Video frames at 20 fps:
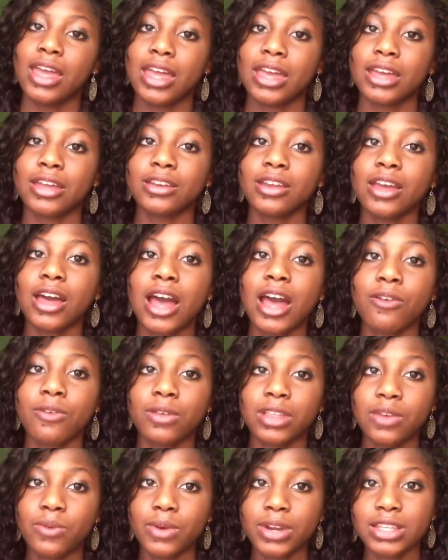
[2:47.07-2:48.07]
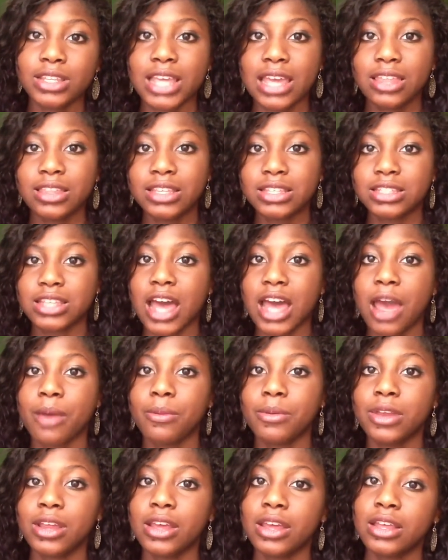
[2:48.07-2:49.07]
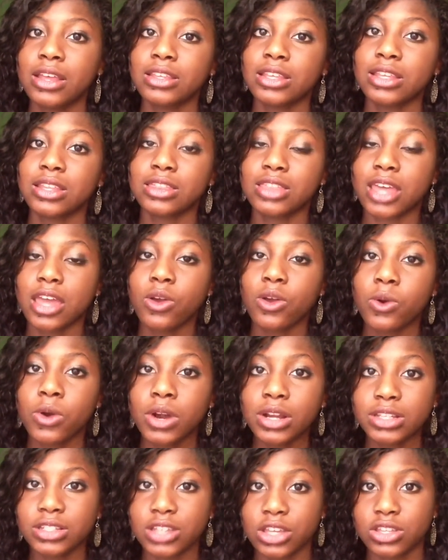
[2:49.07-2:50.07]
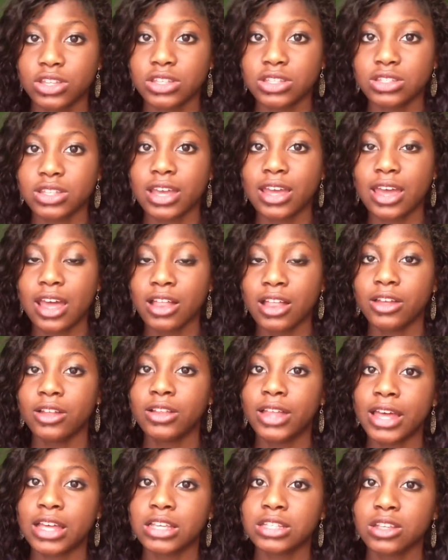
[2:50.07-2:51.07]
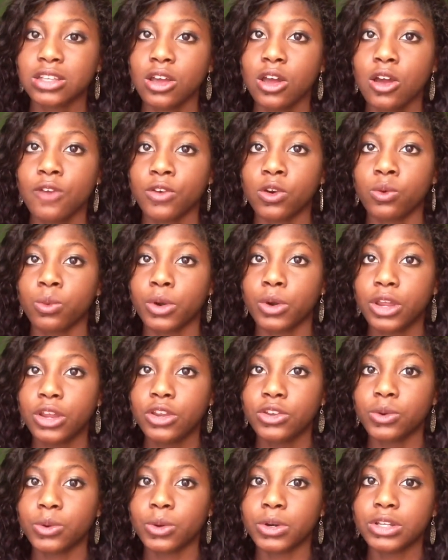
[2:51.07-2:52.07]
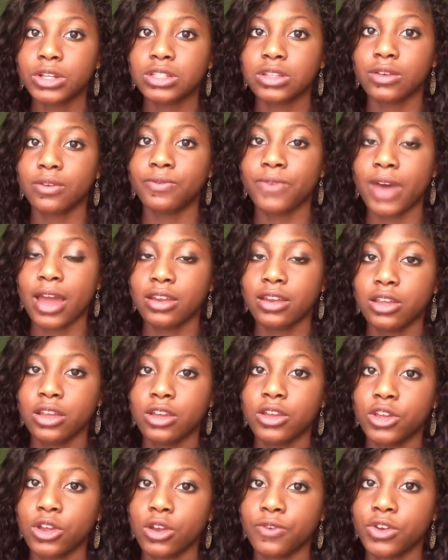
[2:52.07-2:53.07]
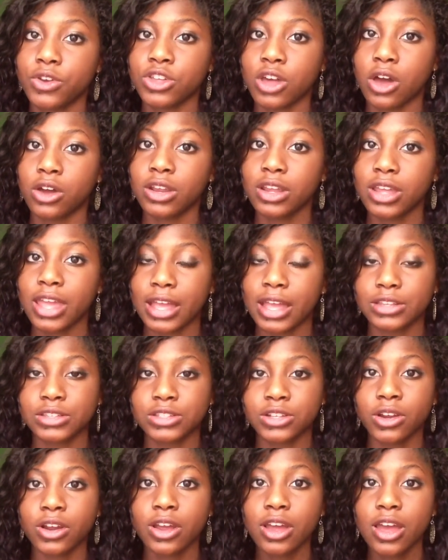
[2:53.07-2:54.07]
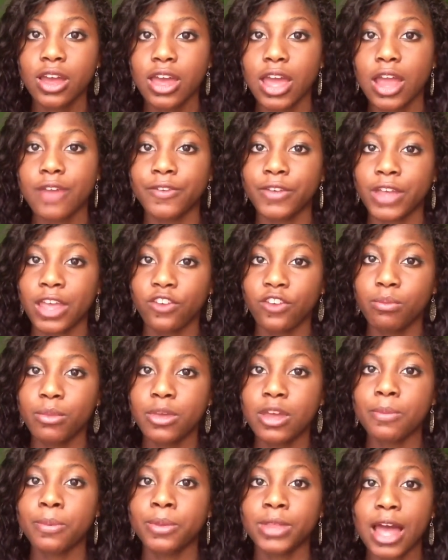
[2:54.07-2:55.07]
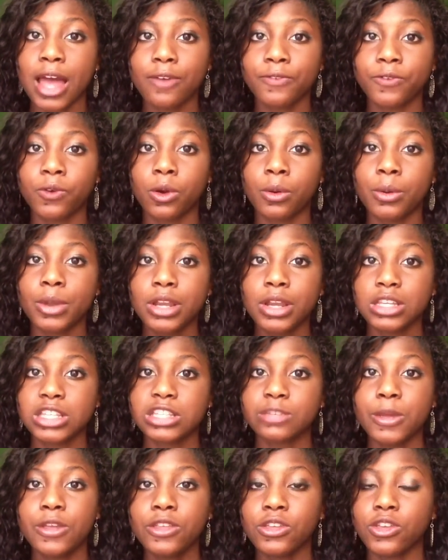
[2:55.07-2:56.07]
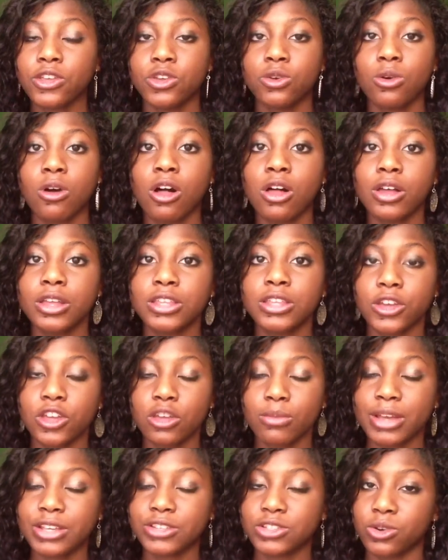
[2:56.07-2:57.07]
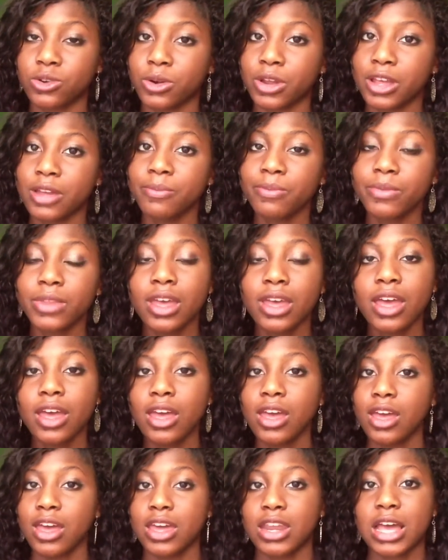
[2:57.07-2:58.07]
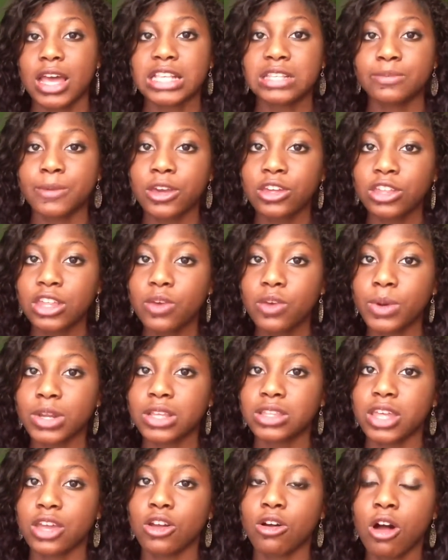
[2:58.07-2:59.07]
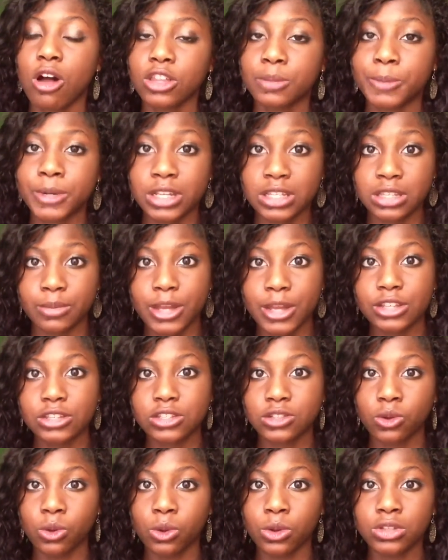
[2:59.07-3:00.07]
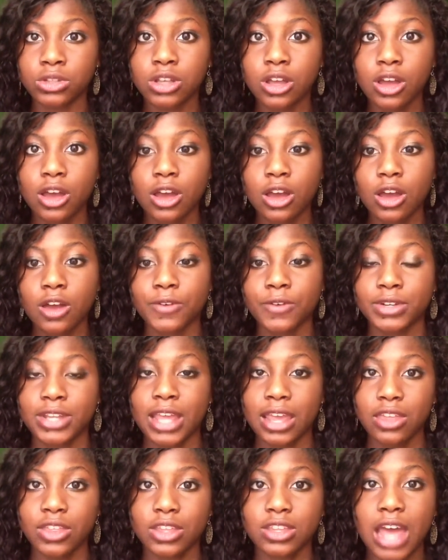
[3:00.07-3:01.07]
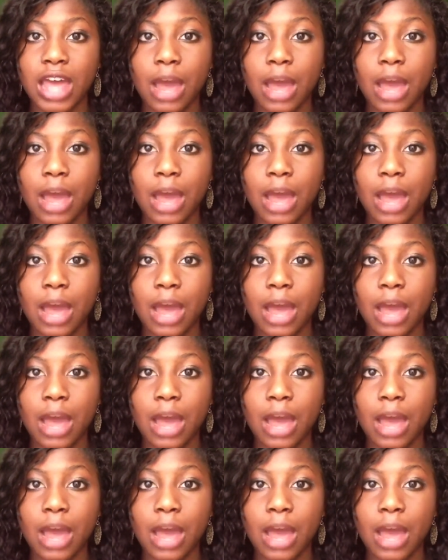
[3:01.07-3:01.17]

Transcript: And I really want to take this time to thank organizations like LLS for working towards finding a cure for childhood cancer and for giving me a platform to speak to you all and tell you my story. And I especially want to thank all the participating schools for taking the